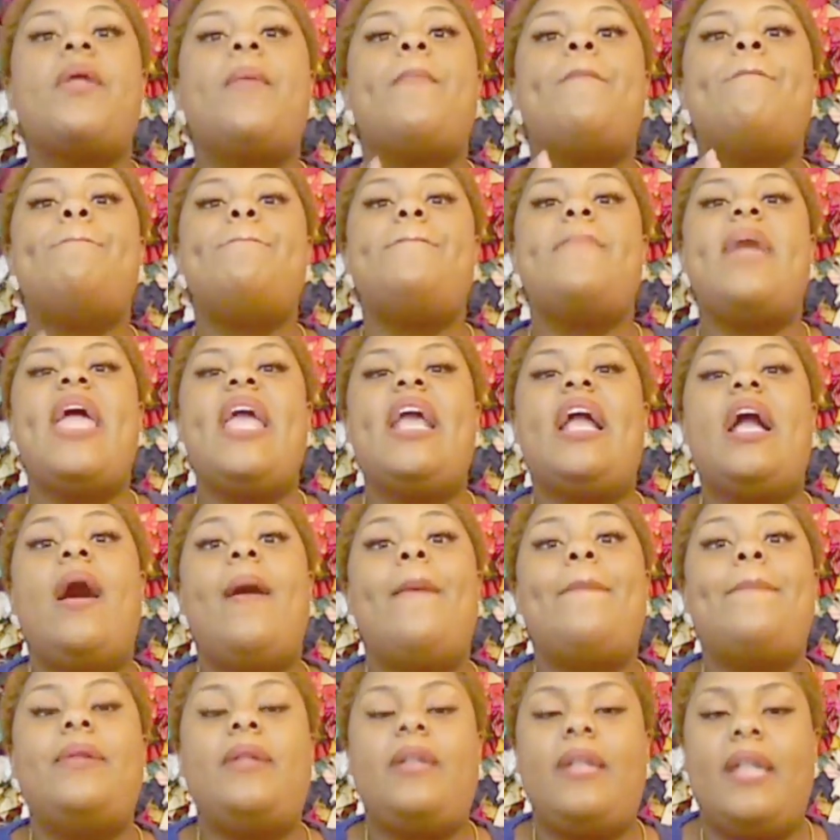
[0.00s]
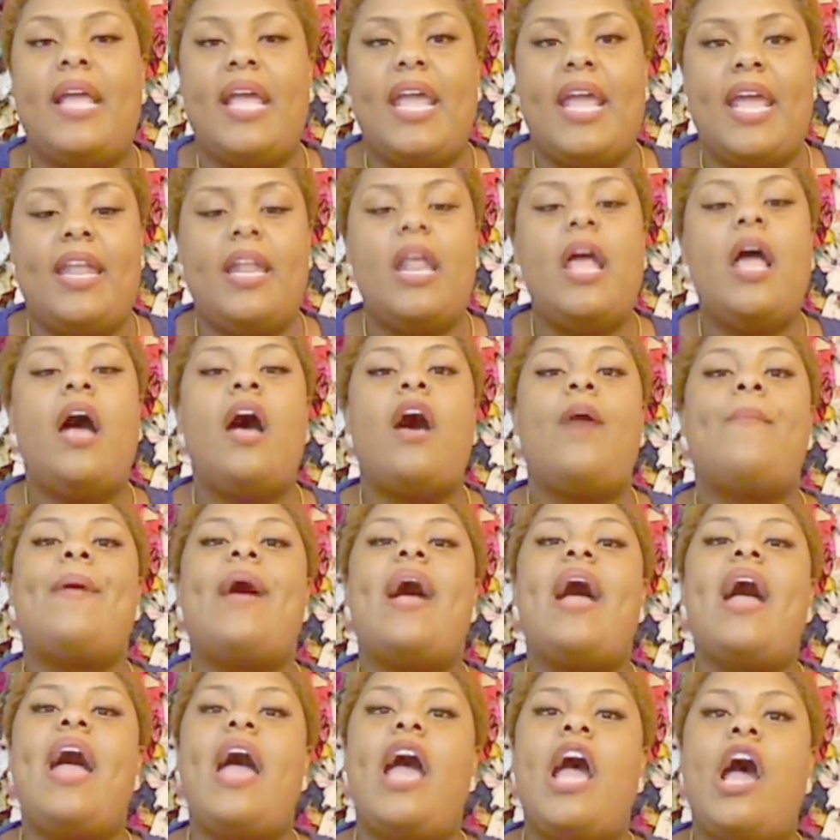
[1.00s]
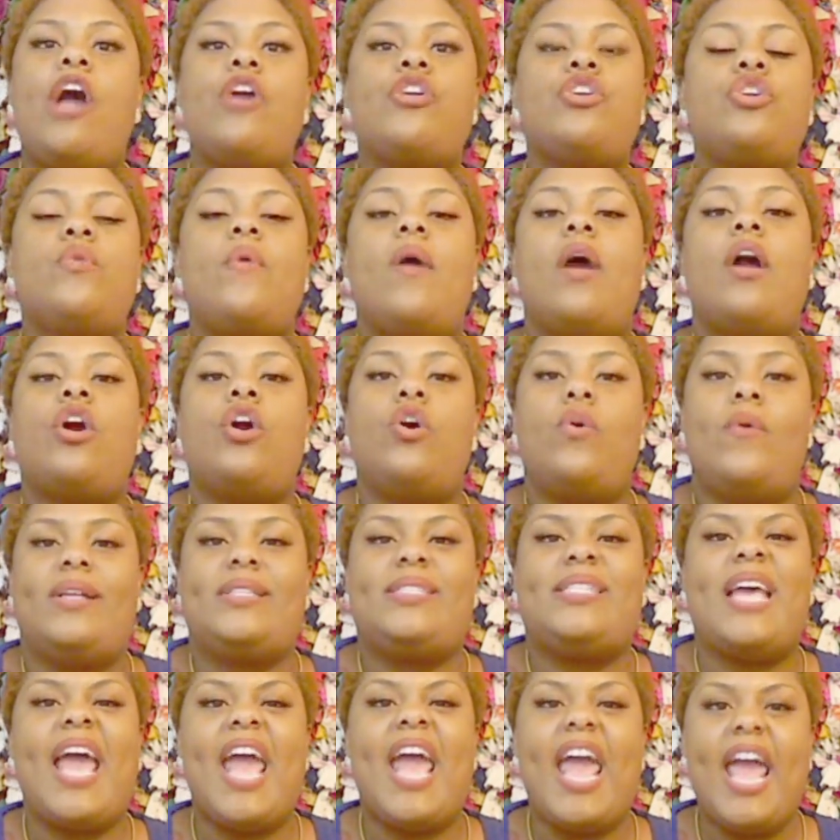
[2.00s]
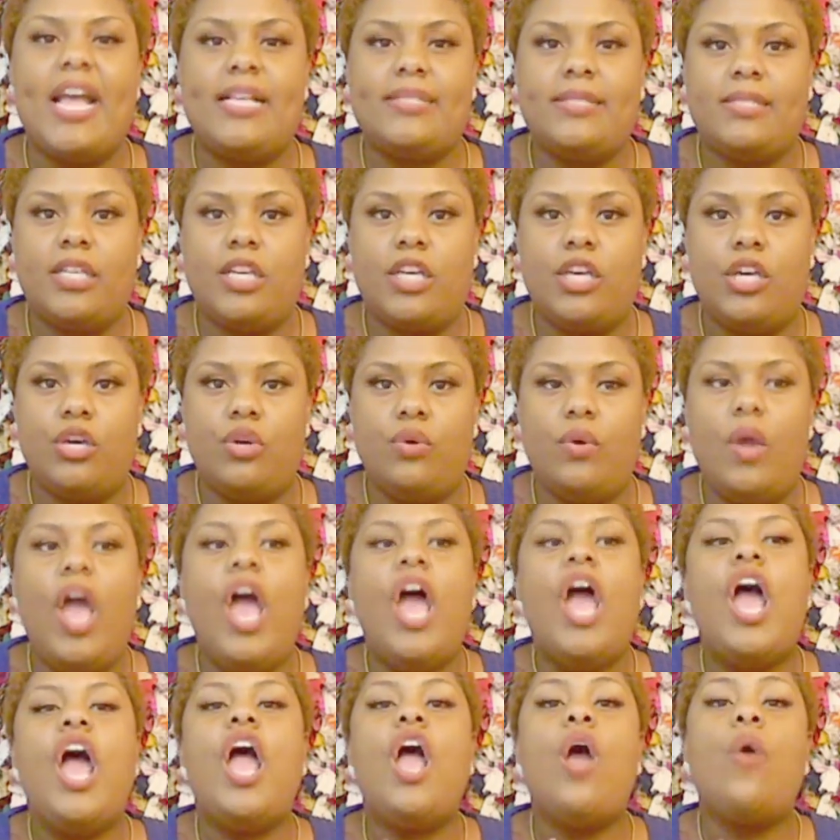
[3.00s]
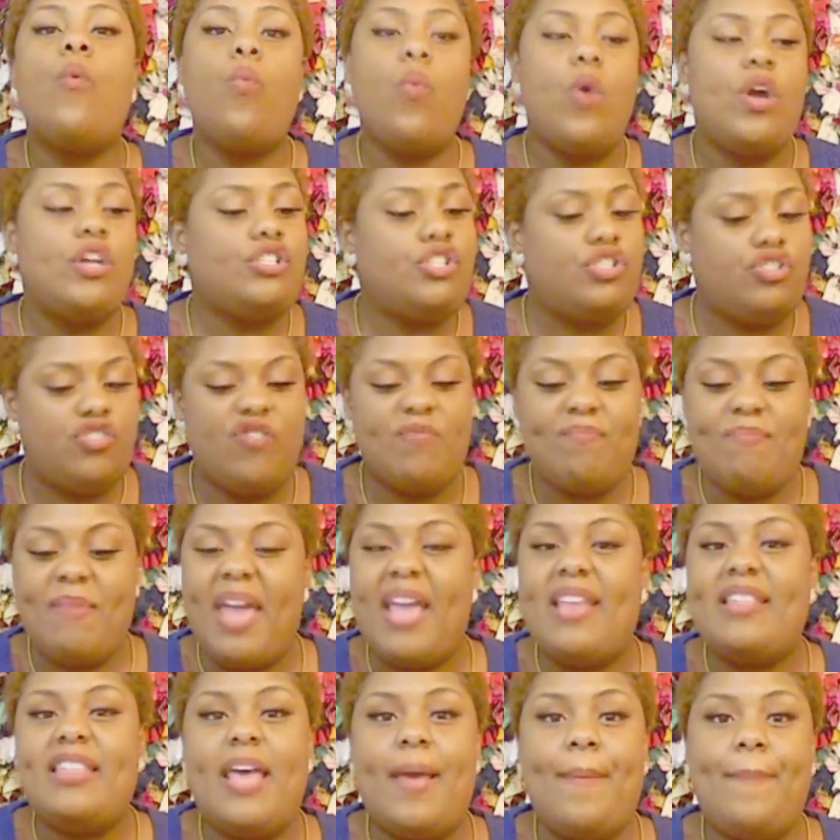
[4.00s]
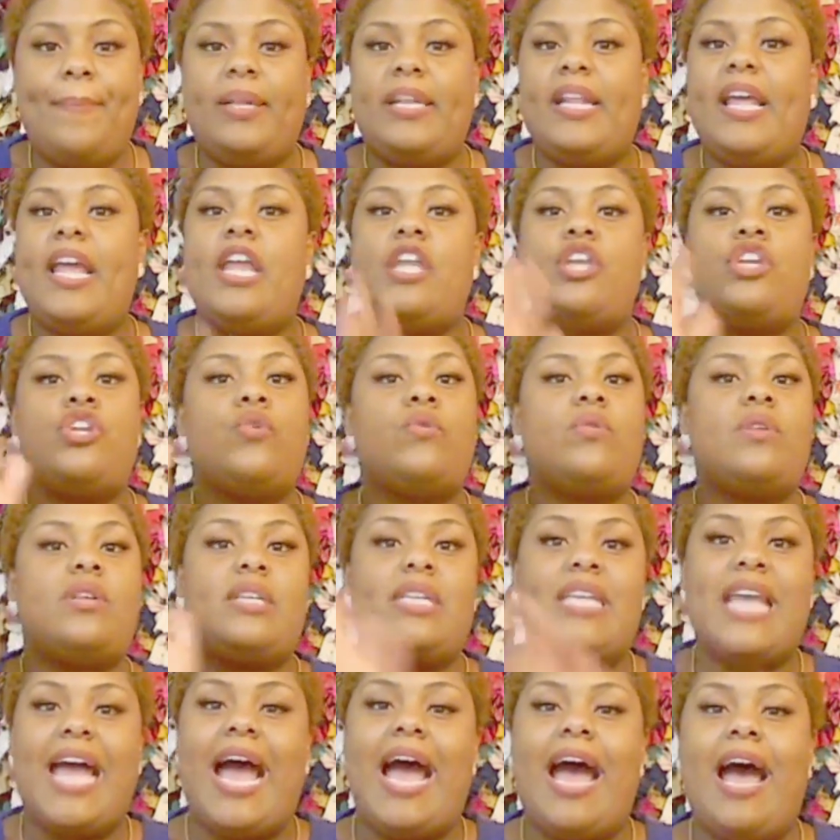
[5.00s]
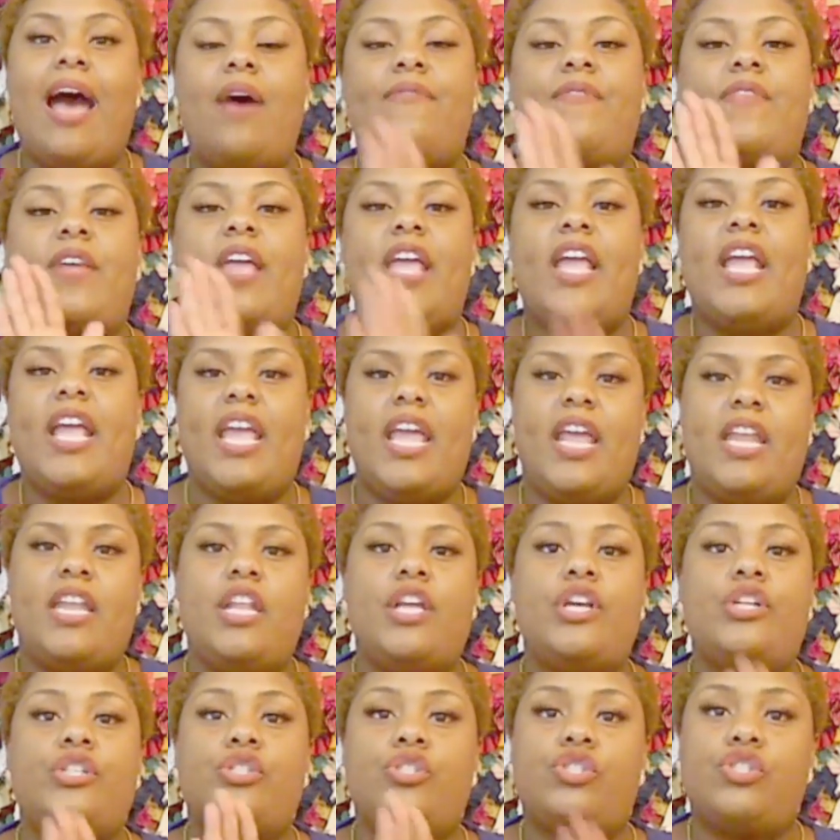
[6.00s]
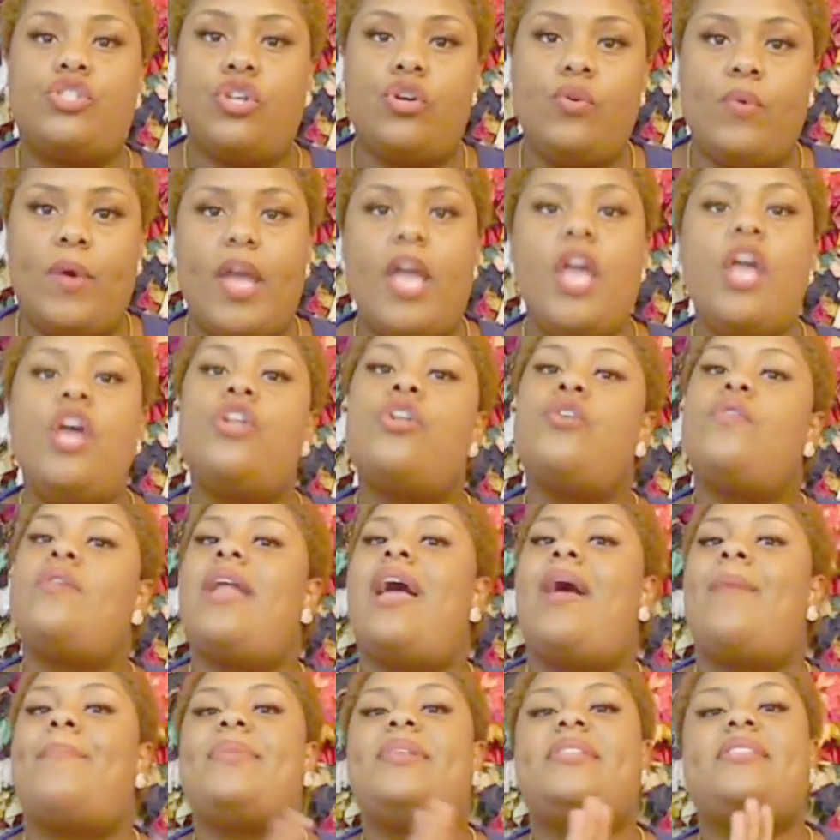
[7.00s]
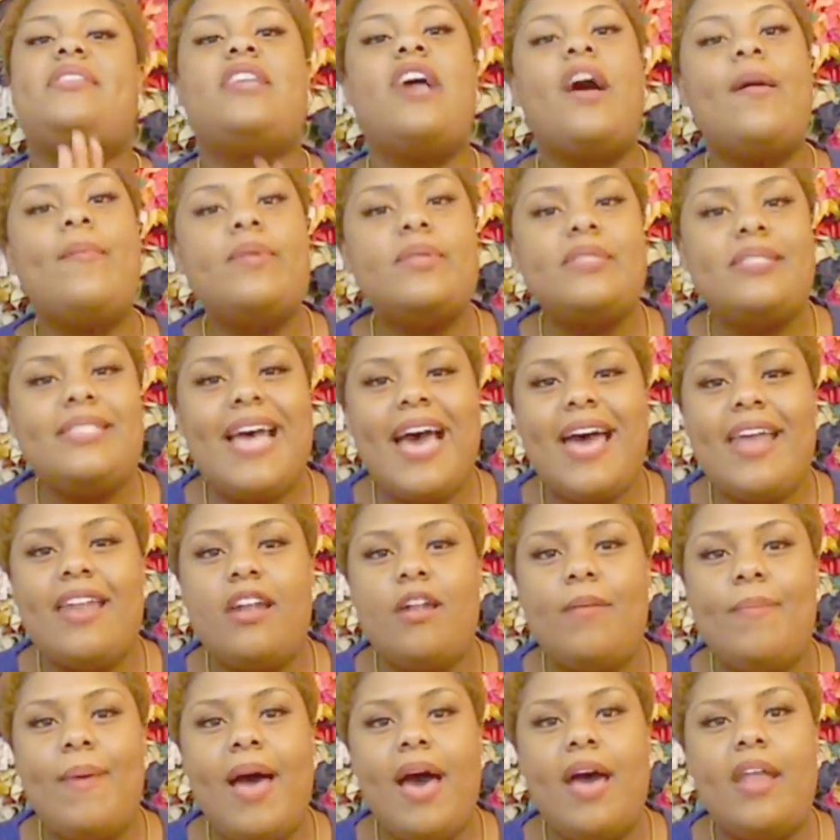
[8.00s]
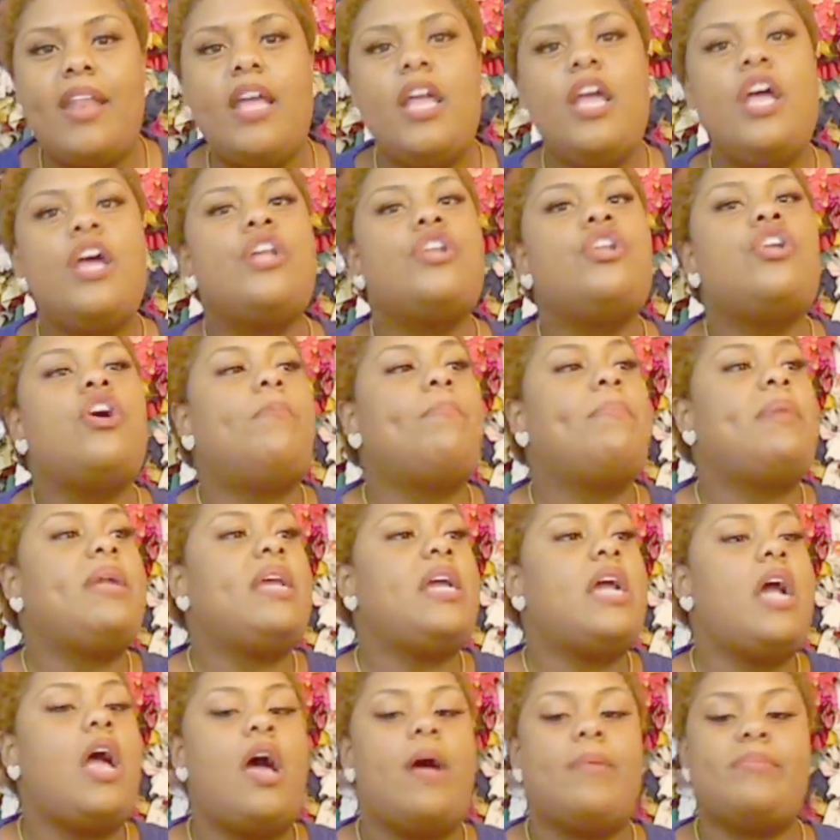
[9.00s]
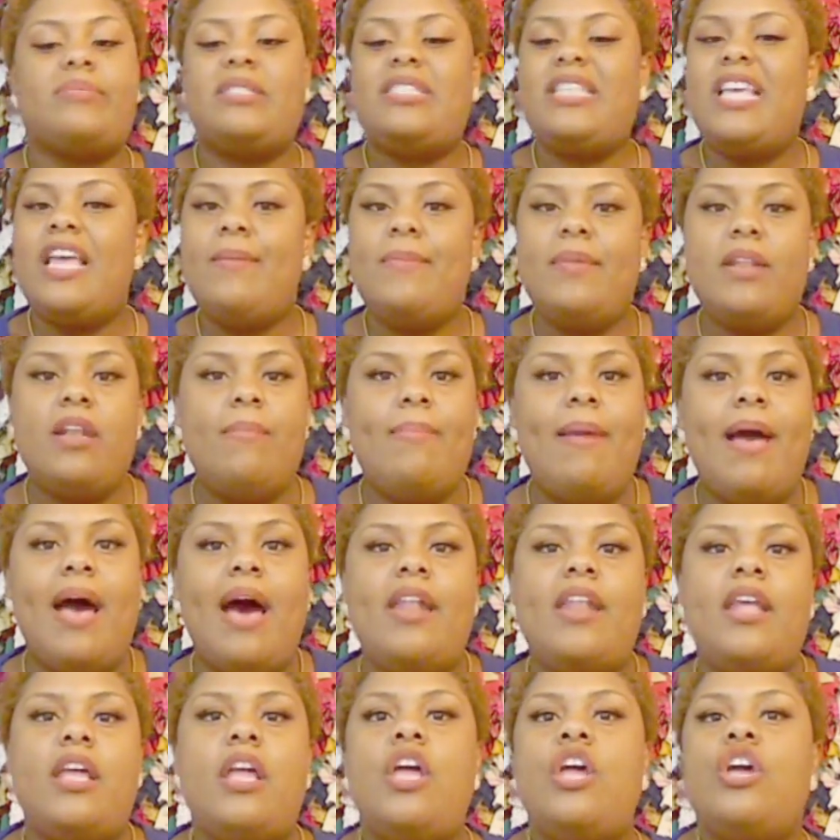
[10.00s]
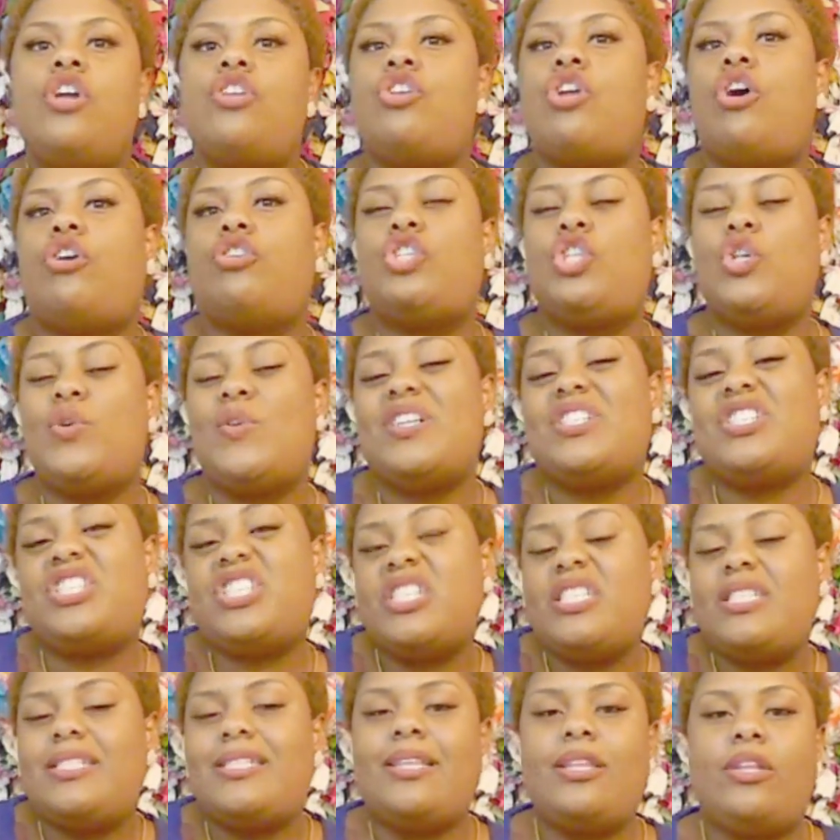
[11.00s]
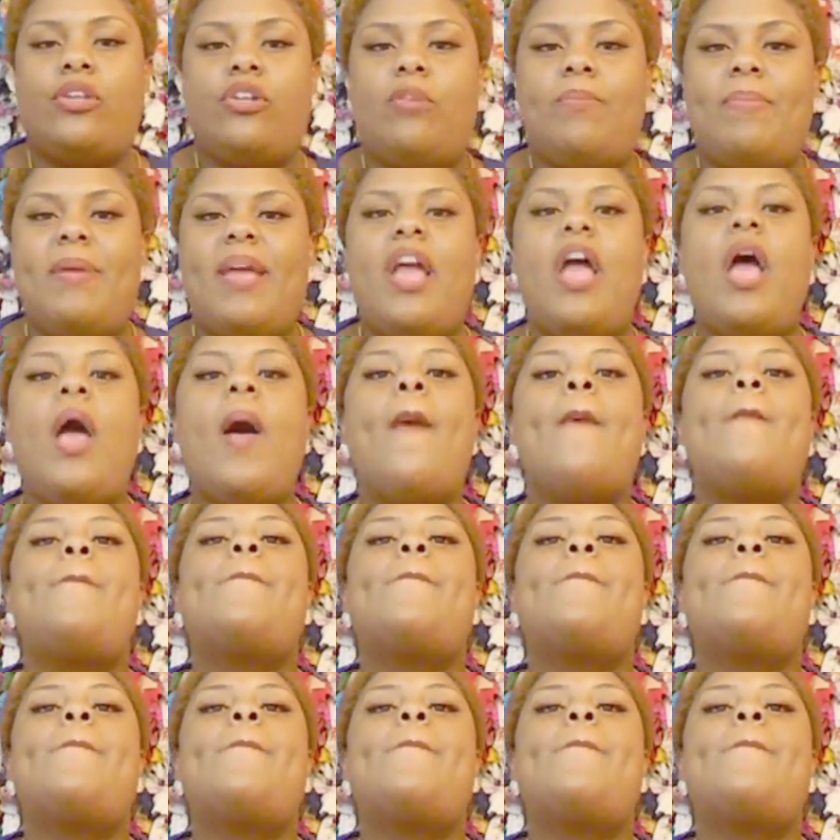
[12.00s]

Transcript: Make a plan about how you are going to execute. And once you've made that plan, you dive into it. Do not be double-sided about it. Don't be timid about it. Don't do it just a little bit.